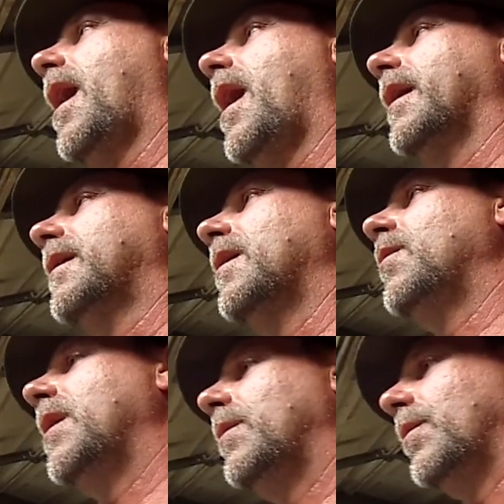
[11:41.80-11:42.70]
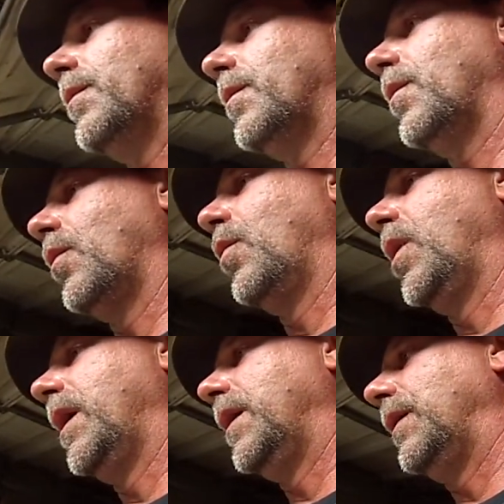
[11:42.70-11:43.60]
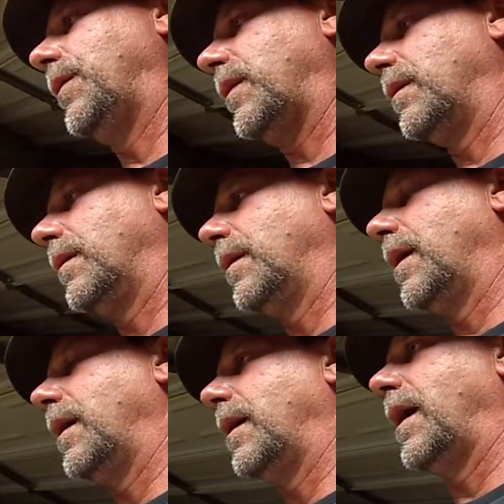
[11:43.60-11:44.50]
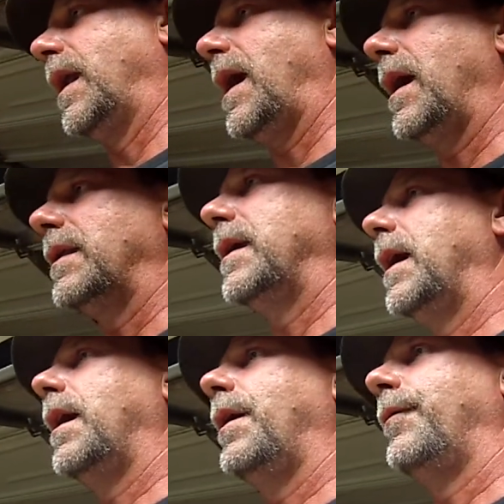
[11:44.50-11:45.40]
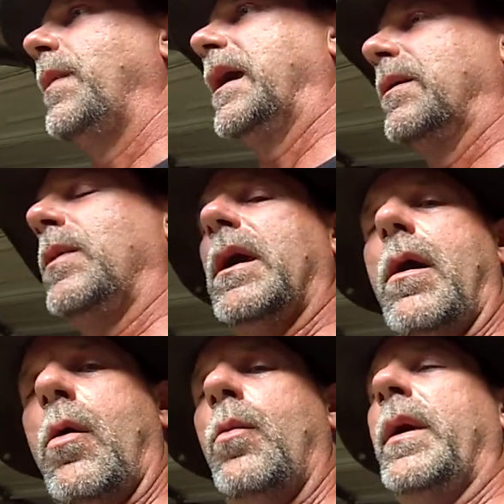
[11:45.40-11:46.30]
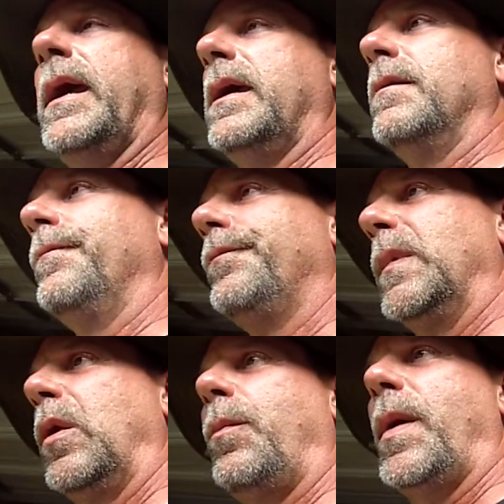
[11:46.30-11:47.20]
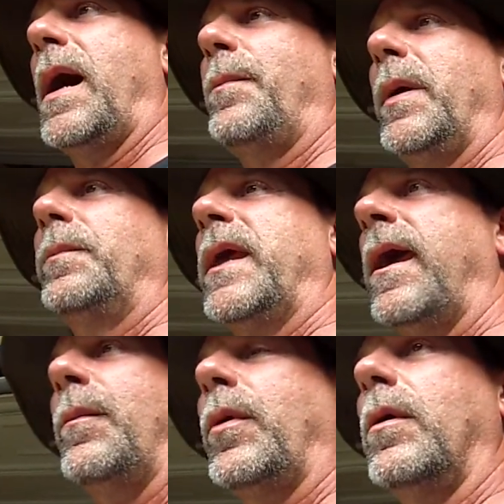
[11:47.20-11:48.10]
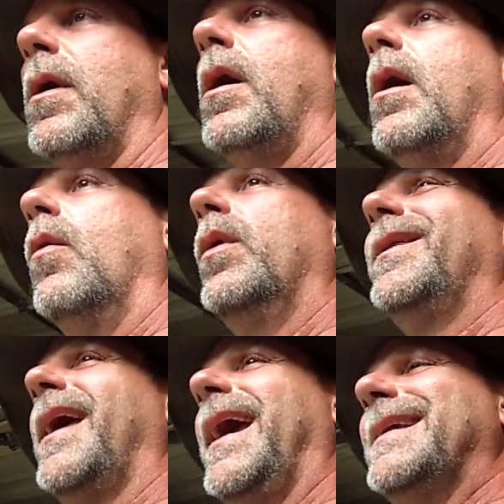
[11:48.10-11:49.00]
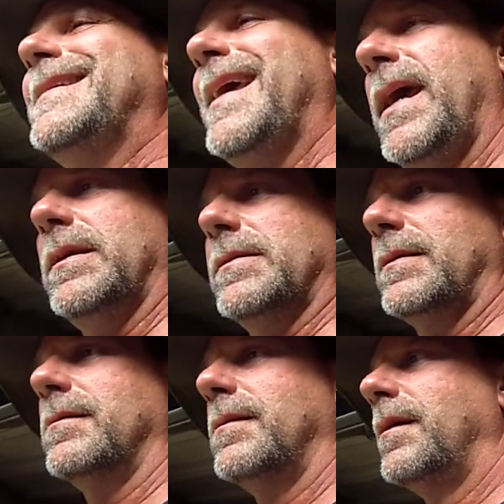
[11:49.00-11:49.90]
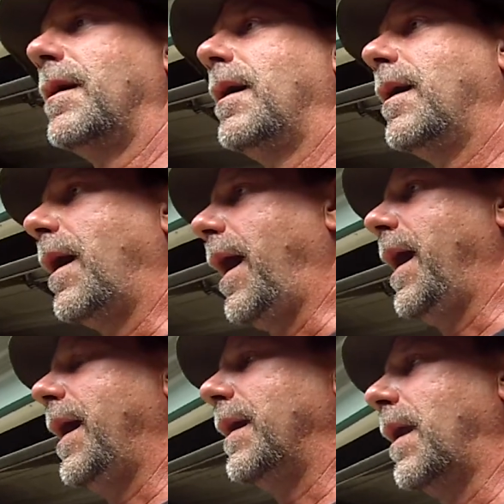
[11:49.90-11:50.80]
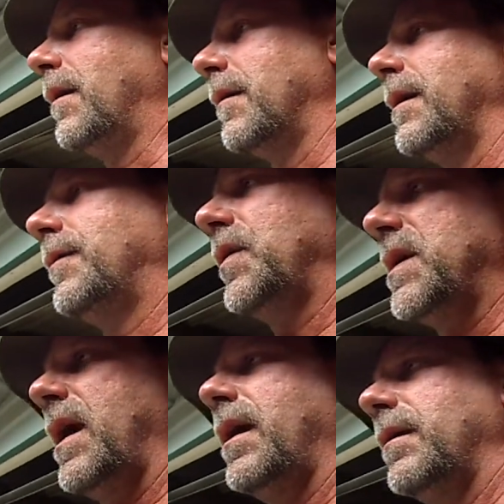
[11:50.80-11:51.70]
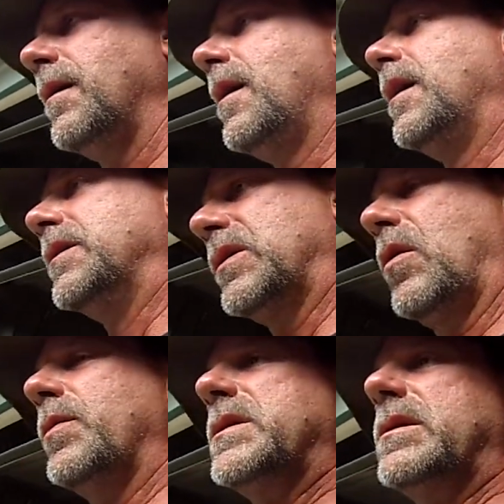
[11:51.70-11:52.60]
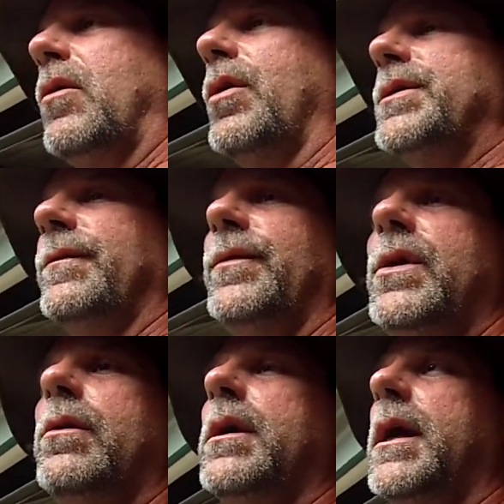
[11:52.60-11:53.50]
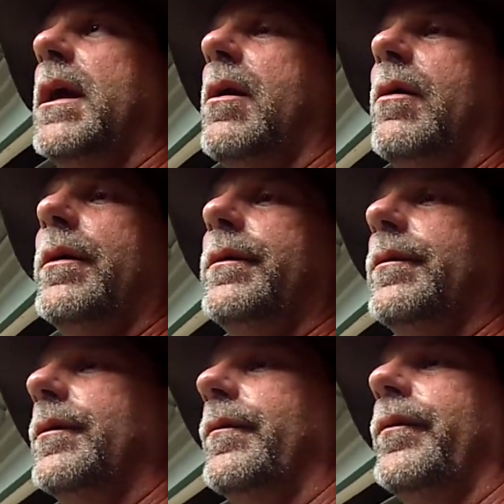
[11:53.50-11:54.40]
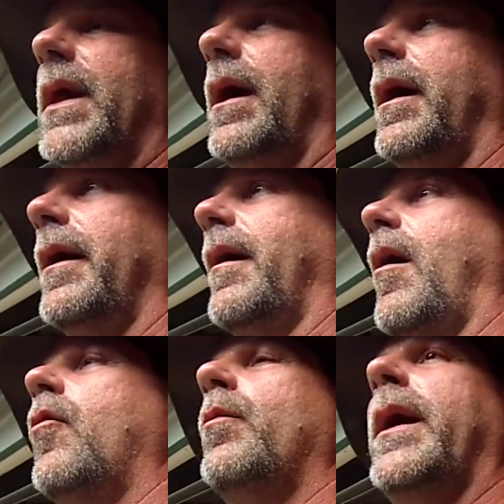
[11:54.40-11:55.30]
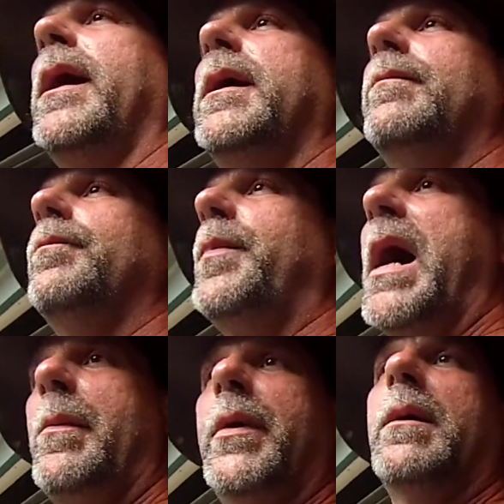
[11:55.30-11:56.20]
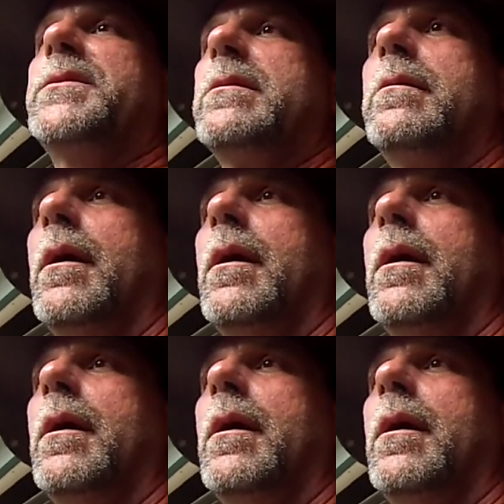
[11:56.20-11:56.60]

I come up with an idea of making me a homemade little pop-up camper with a tent. And underneath the tent is going to be storage. If you can get on homemade pop-ups,